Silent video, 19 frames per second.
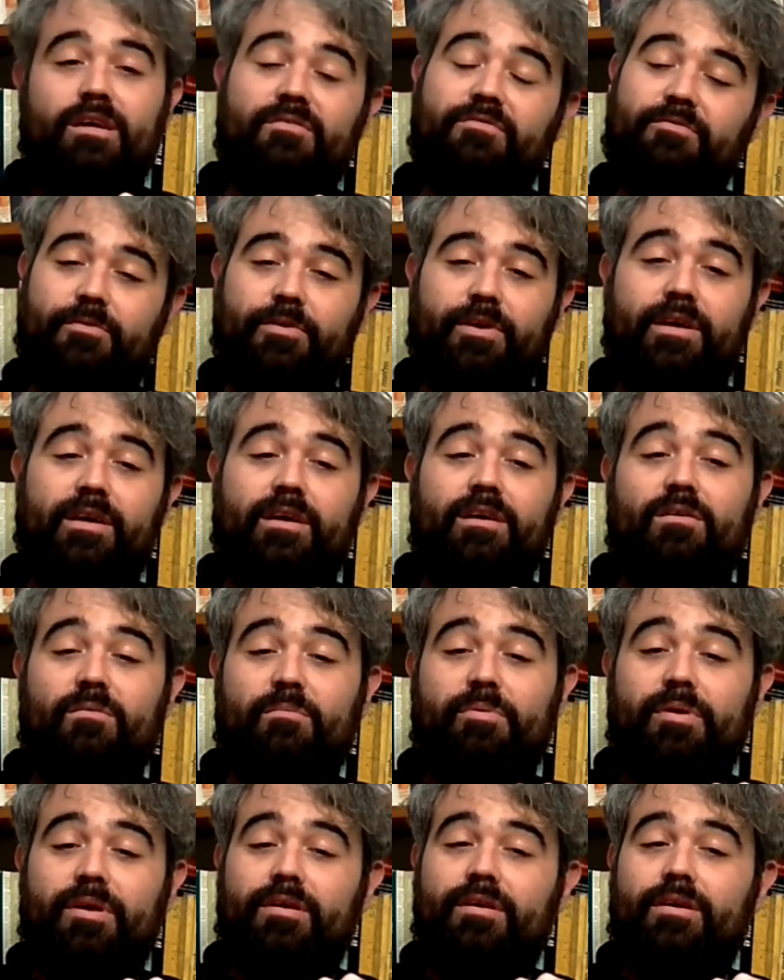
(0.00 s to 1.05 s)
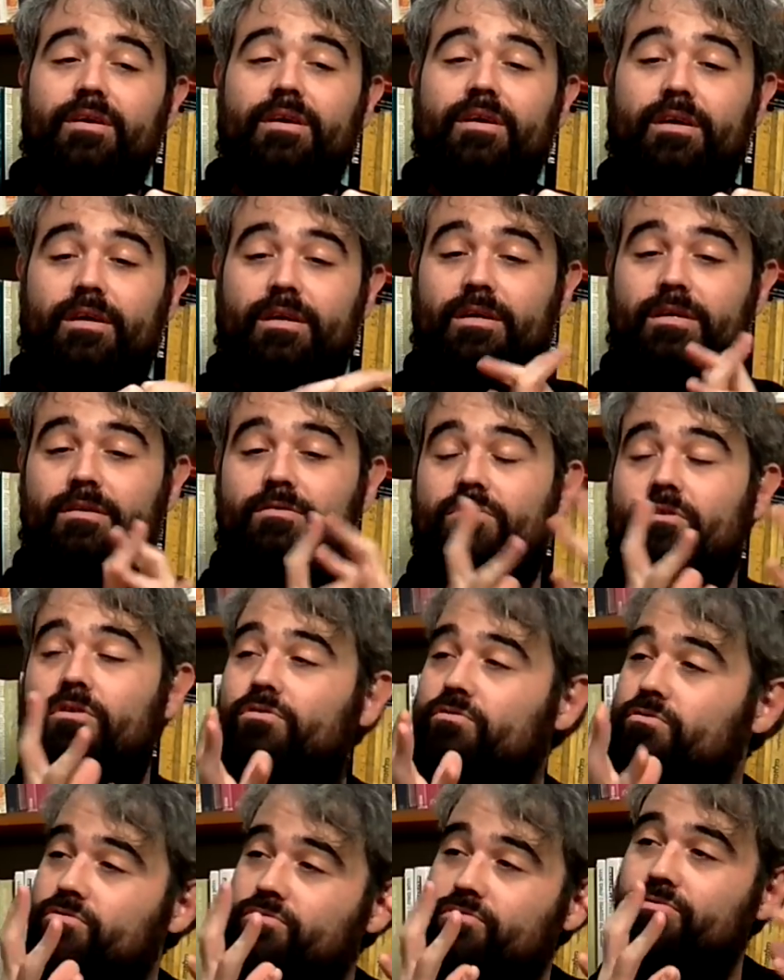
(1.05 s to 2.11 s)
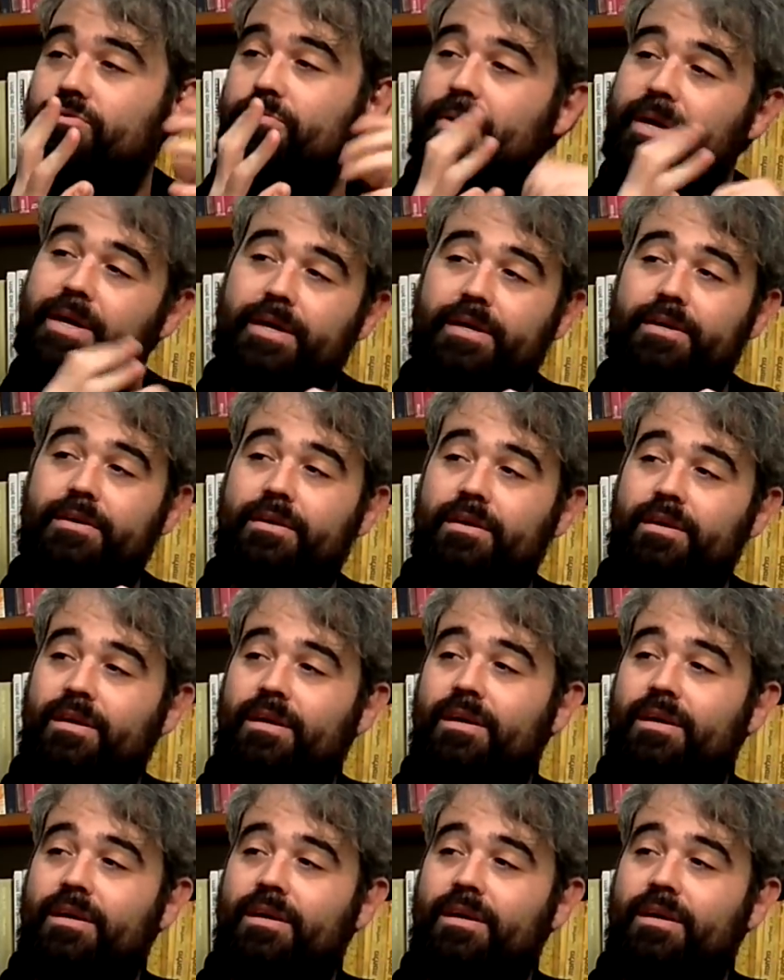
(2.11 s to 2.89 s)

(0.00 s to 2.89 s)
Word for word: If we compare Dorne to Spain,